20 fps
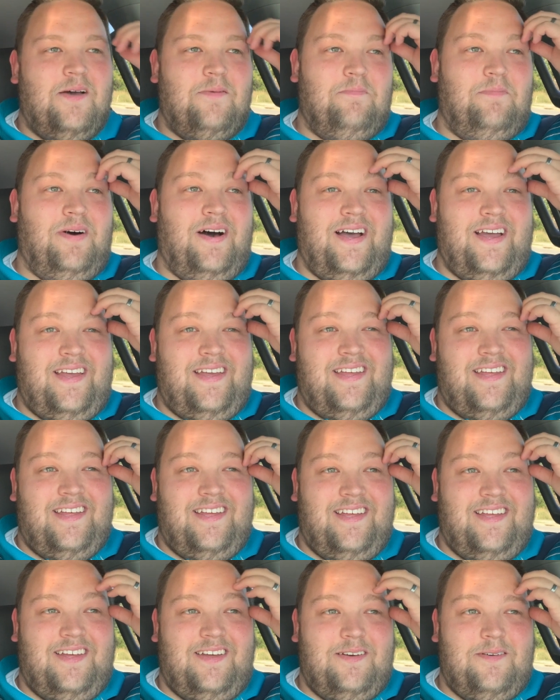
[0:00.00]
But
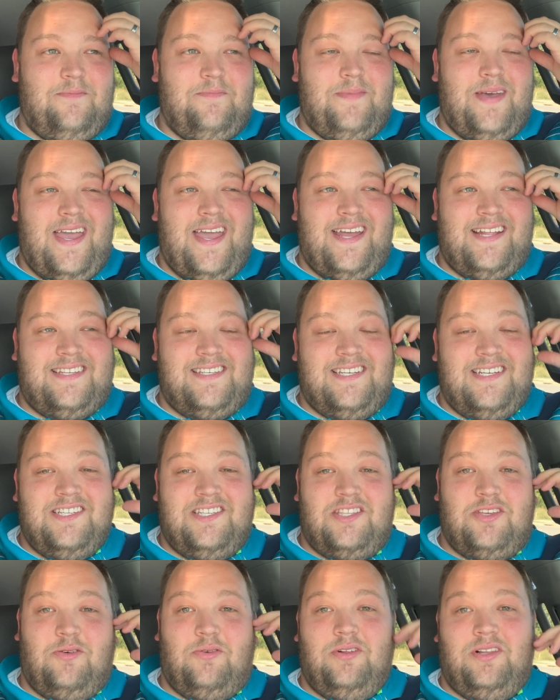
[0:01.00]
man,
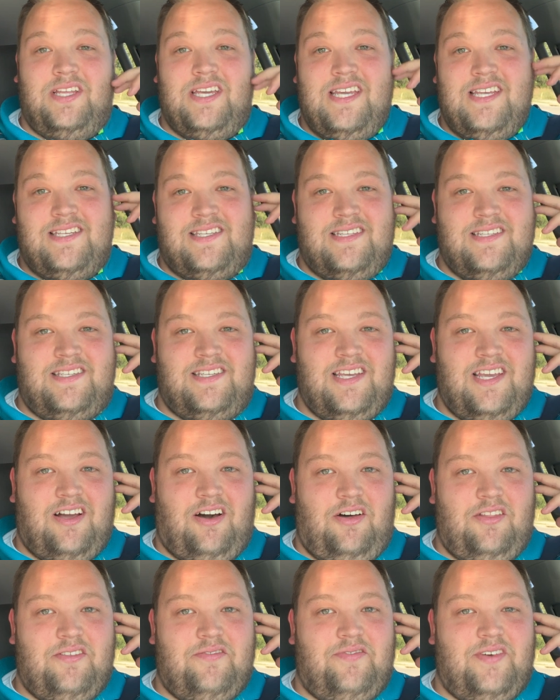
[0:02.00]
since the release and seeing
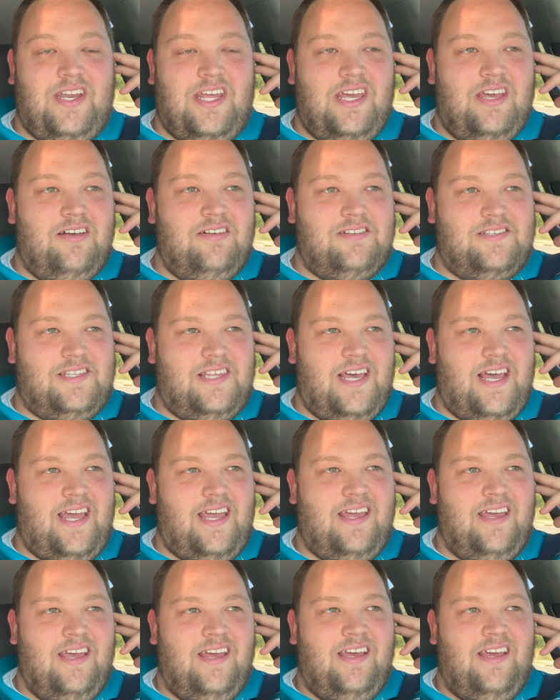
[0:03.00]
all the videos that